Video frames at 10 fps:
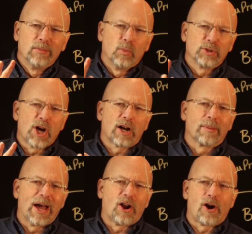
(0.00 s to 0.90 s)
we'll talk
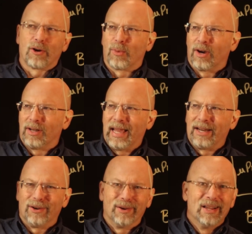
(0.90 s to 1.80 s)
about hardware
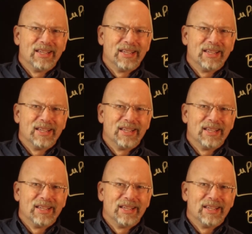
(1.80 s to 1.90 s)
later.